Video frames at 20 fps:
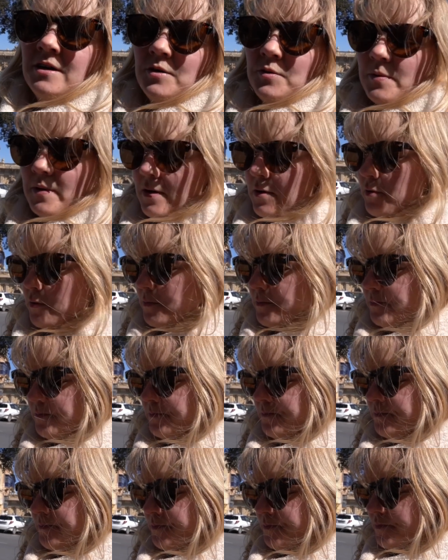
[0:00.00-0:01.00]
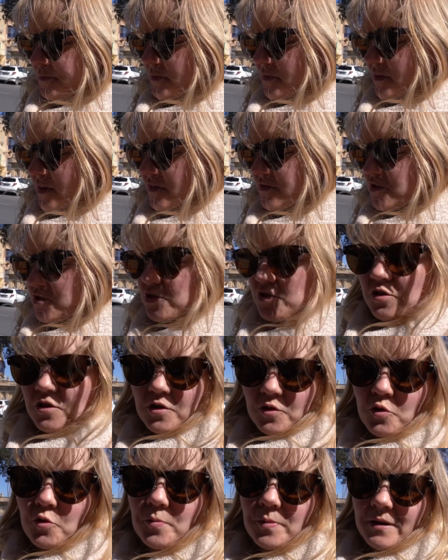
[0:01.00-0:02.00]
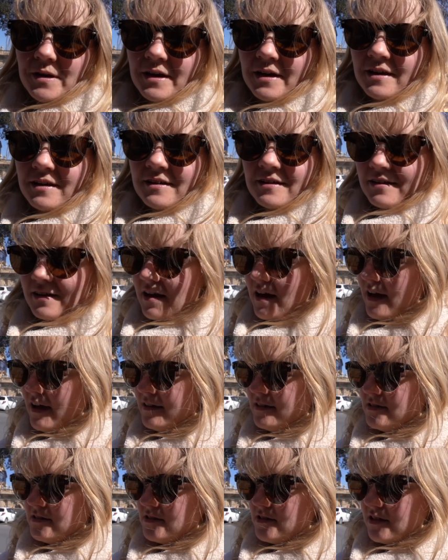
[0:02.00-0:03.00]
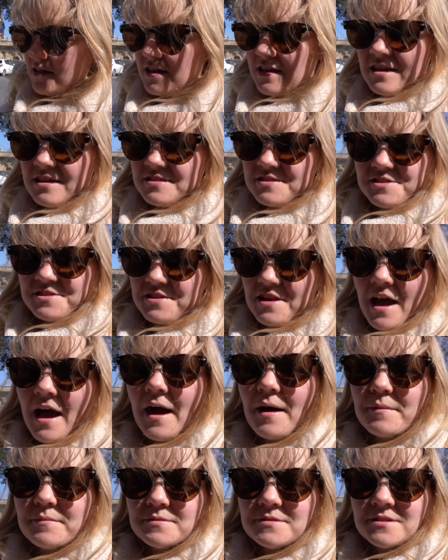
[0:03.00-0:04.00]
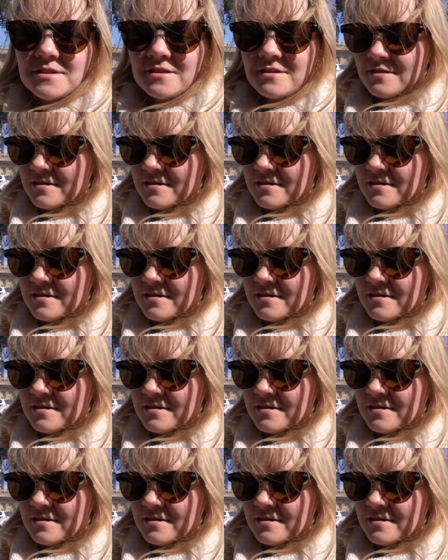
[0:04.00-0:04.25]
Well, I've just gone to open it and the keys snapped.